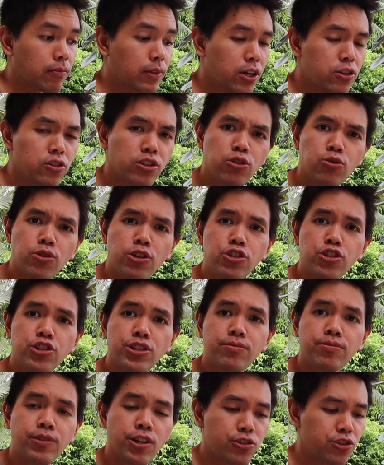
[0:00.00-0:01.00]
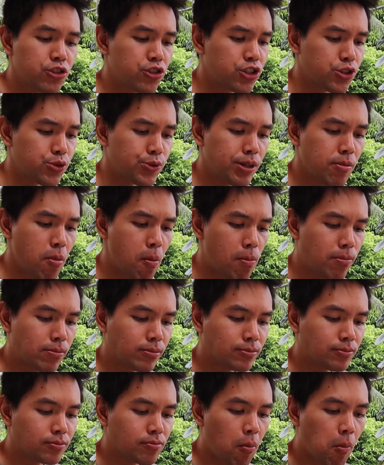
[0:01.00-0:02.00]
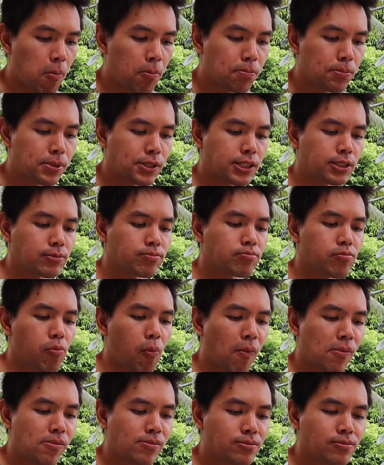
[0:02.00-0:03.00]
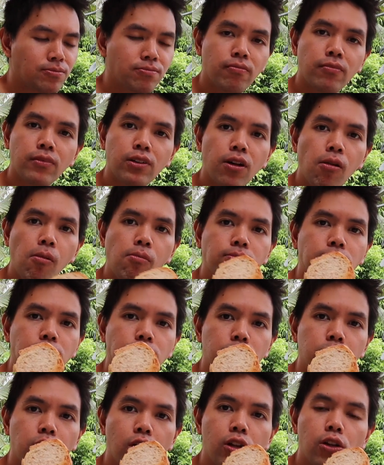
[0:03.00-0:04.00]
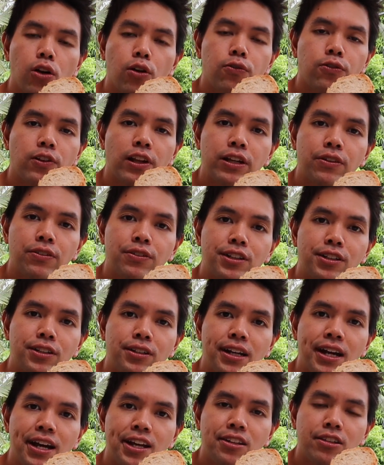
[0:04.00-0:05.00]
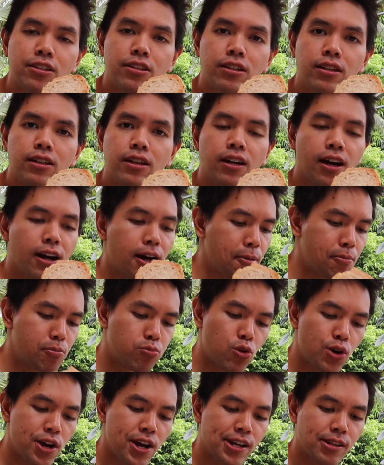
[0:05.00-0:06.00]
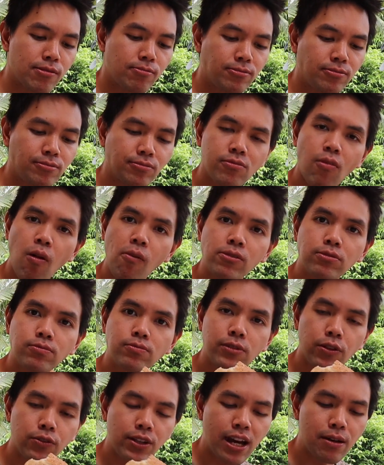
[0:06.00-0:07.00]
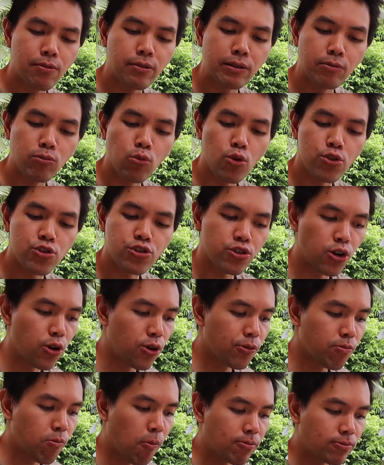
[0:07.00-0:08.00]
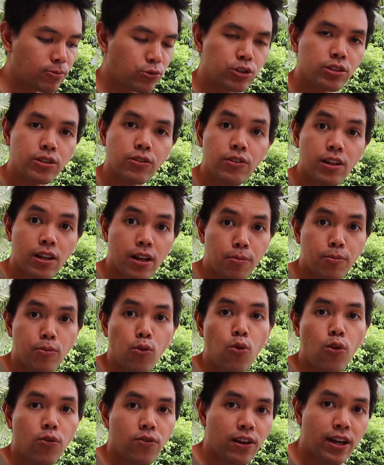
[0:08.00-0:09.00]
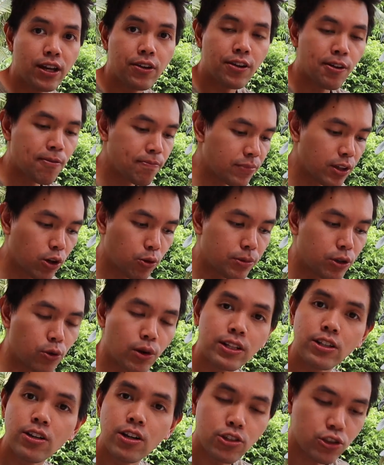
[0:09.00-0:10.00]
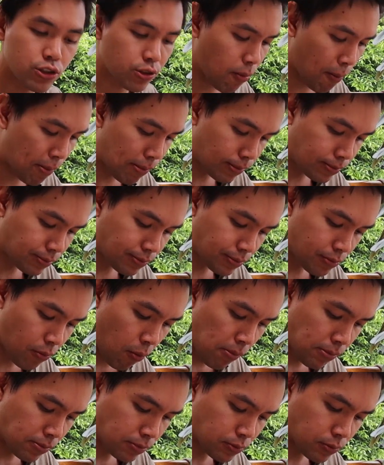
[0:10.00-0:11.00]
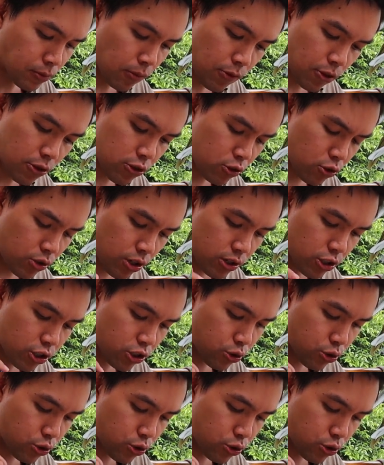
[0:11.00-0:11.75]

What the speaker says: Nice and crunchy, nice and chewy, but not a lot of flavor in the bread. If they added more salt to develop more flavor, that would be quite nice. Let's try the